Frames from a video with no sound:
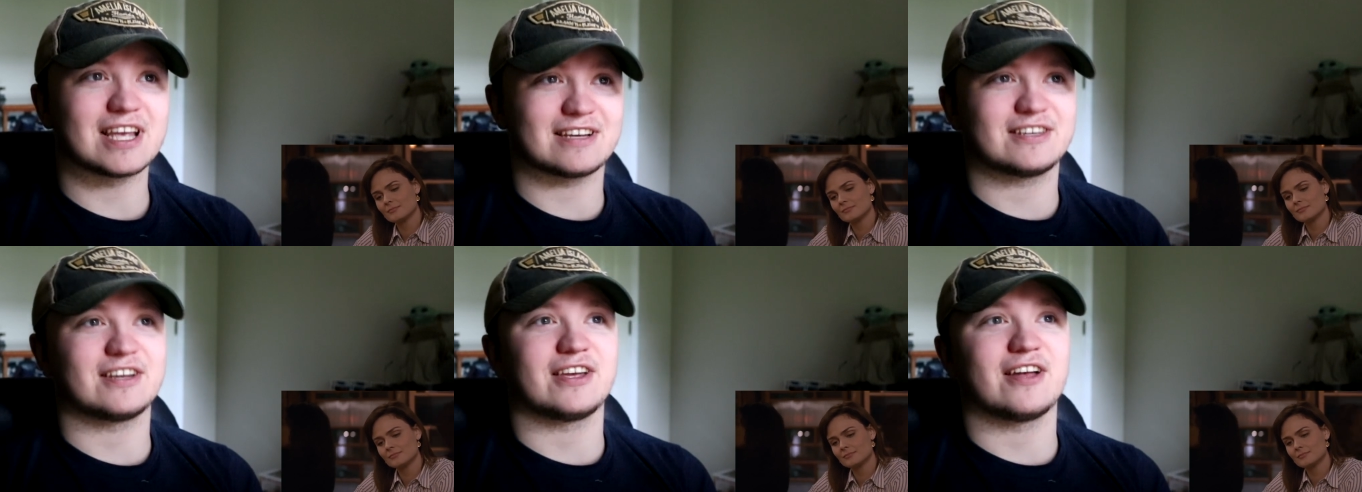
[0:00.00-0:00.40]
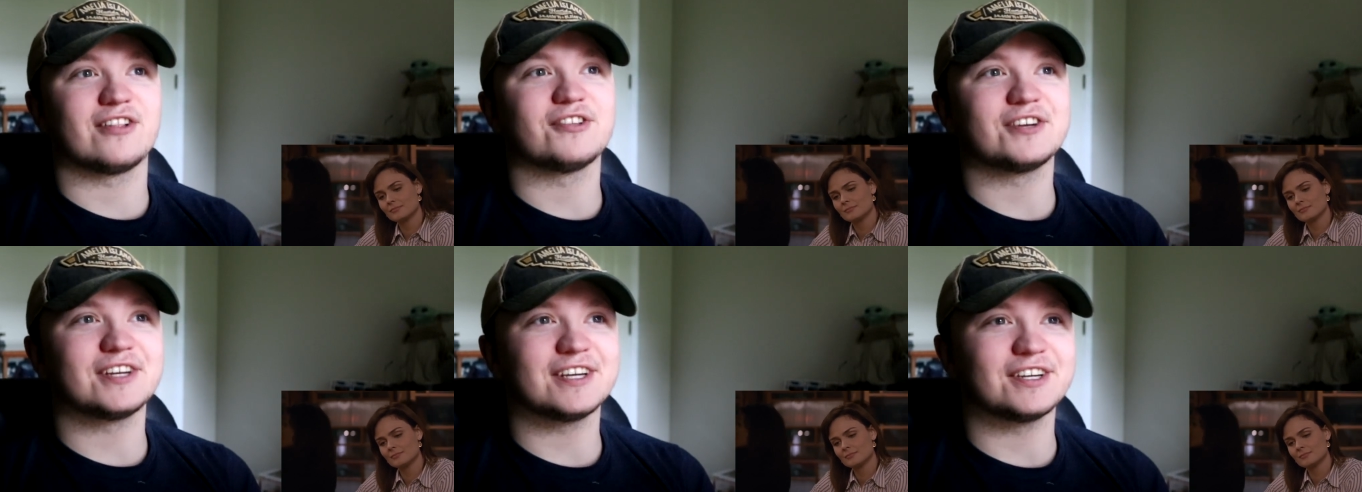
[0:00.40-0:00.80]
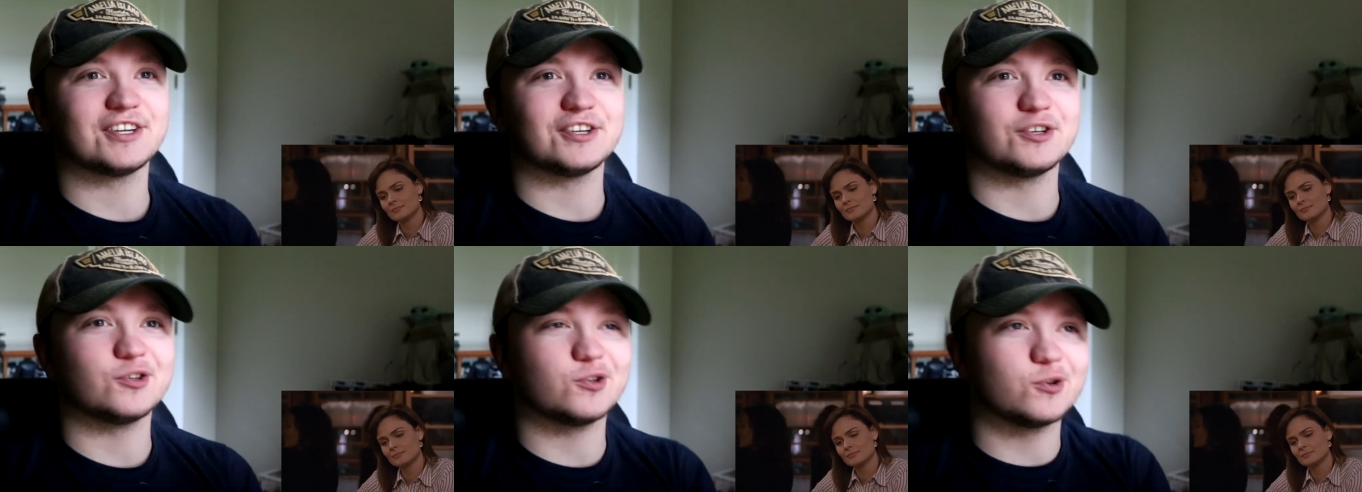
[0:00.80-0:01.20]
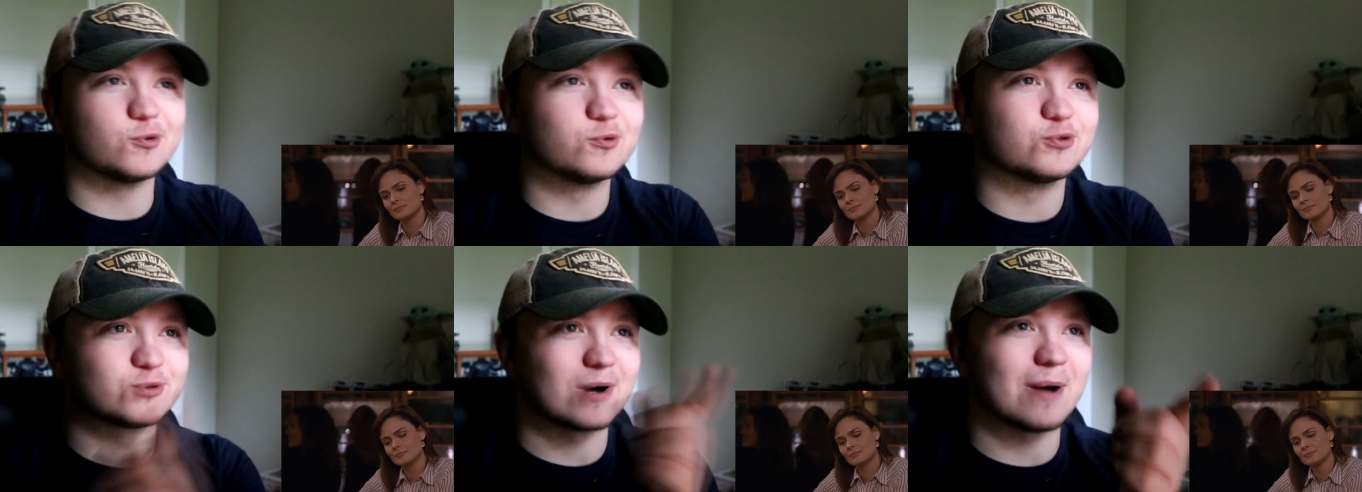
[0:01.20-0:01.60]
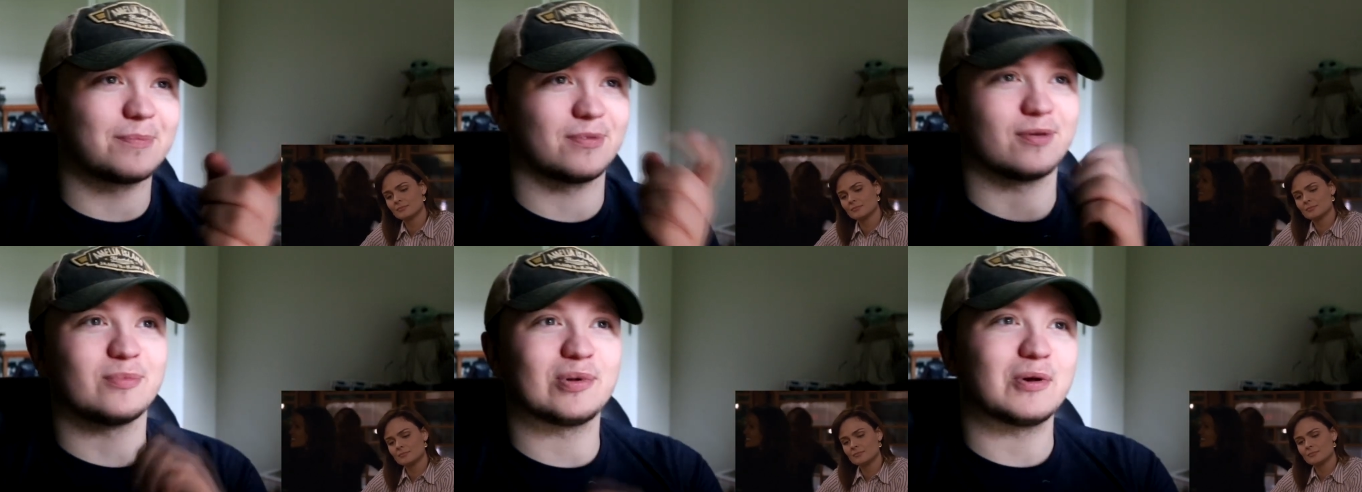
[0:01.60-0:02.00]
Speaker 1: technicality, you
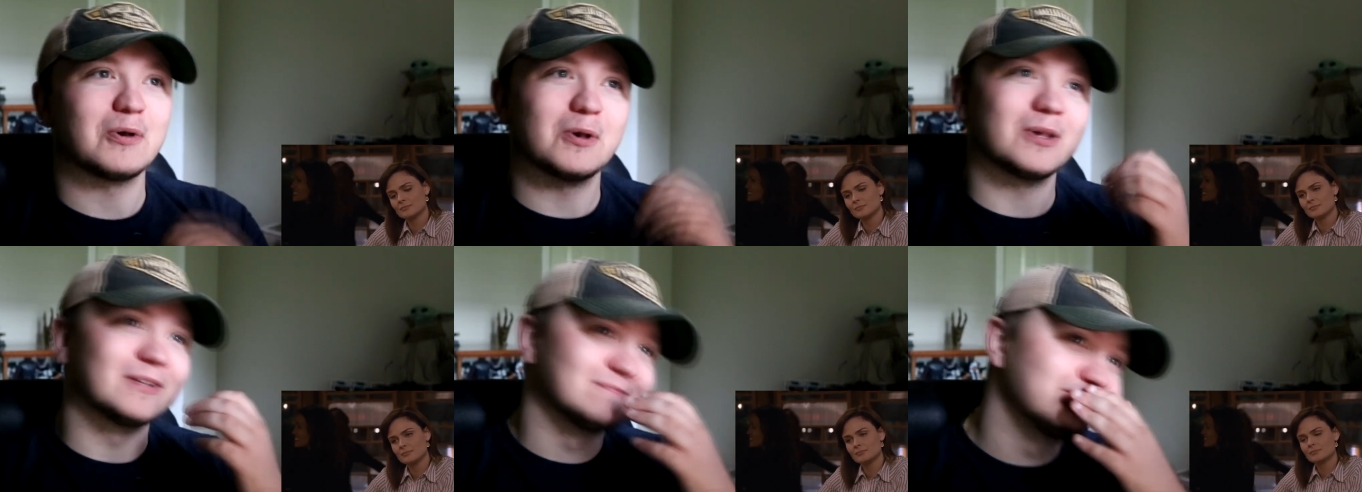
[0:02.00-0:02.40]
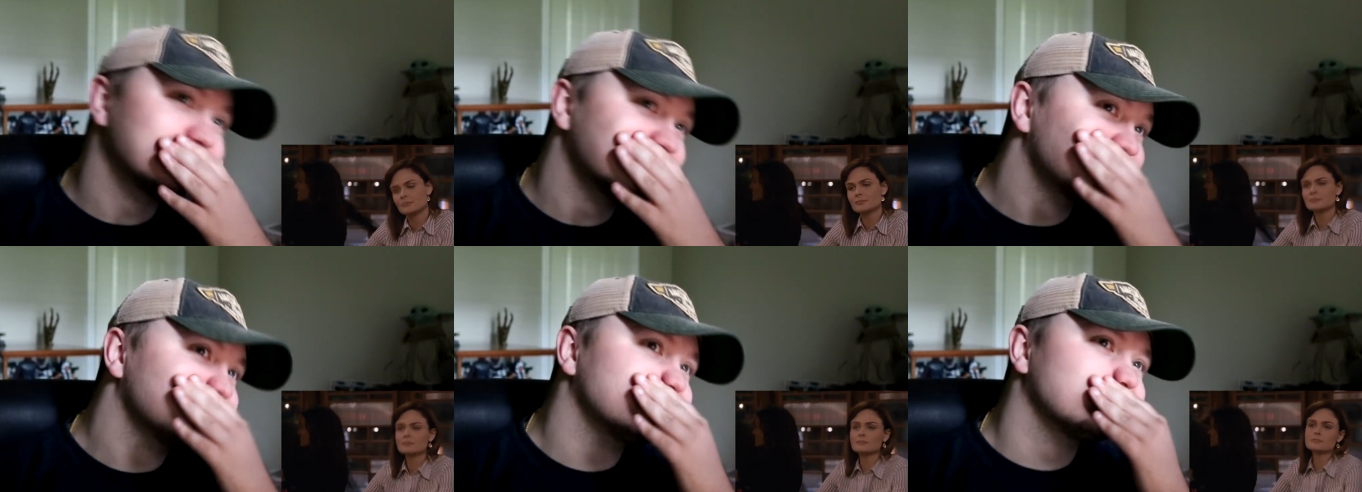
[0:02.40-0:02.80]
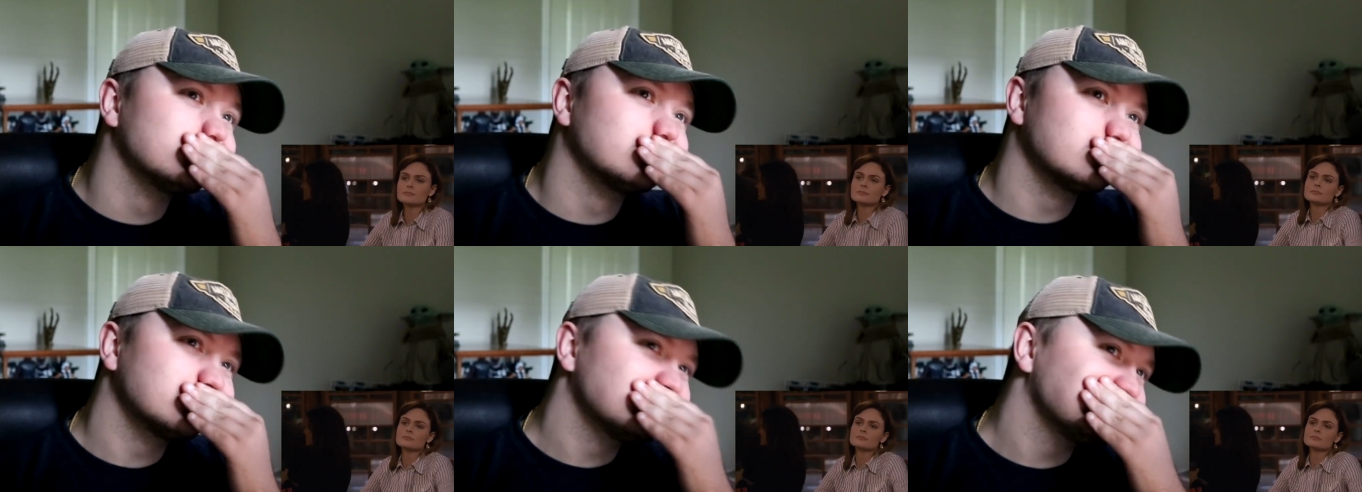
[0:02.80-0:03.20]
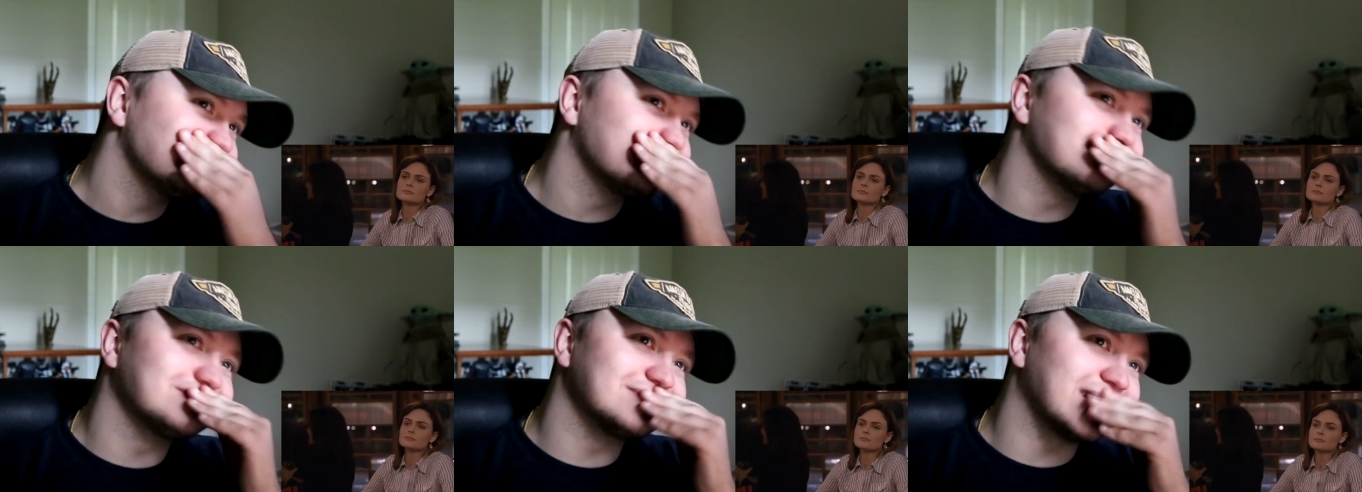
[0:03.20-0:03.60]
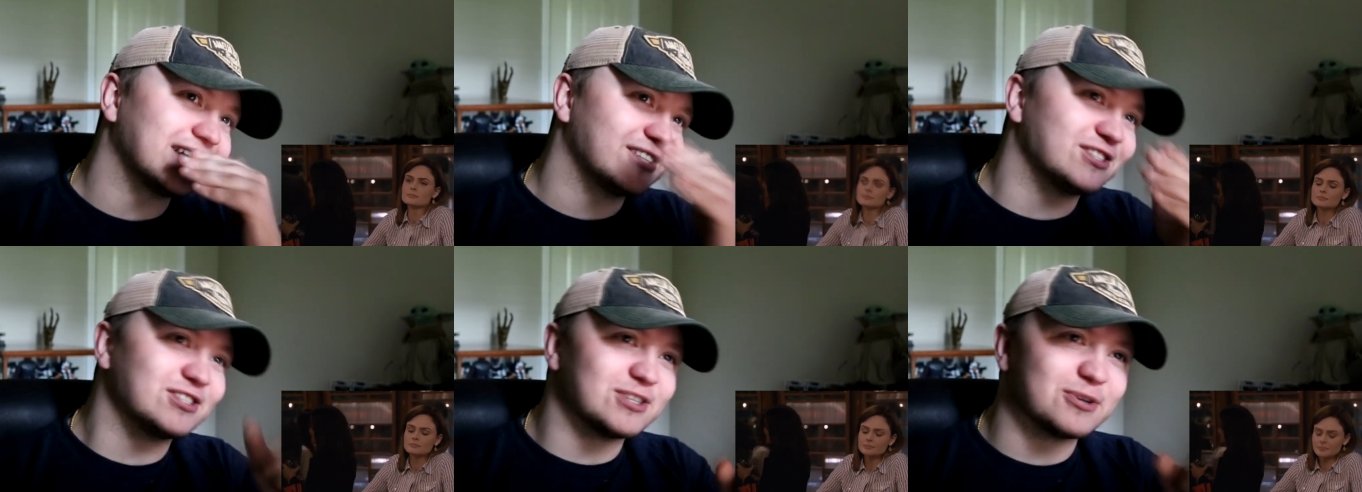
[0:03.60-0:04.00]
dropped the ball.
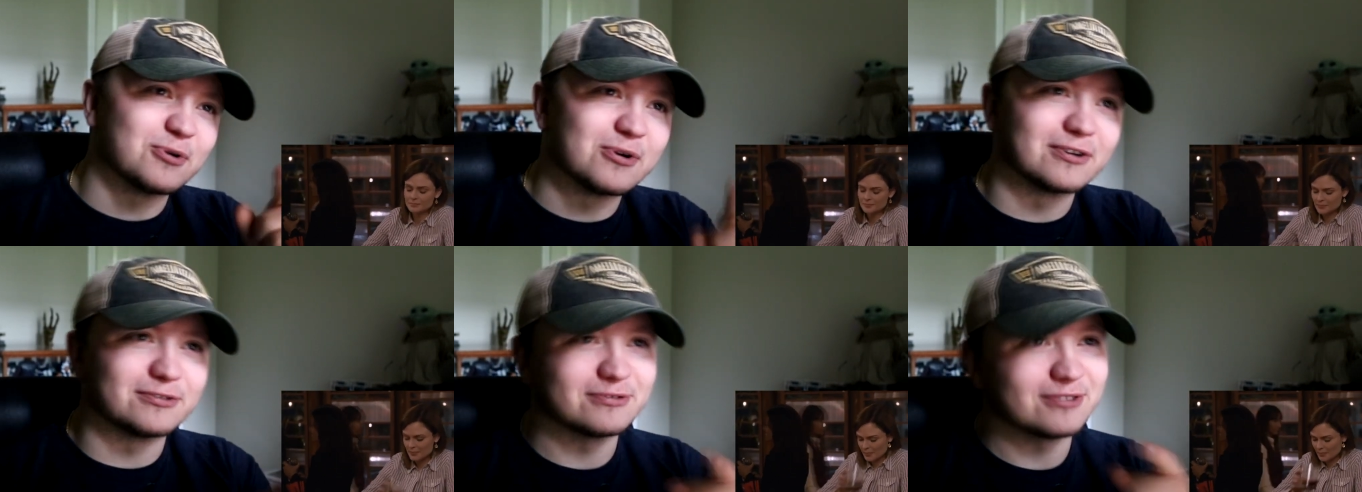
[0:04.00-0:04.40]
It's your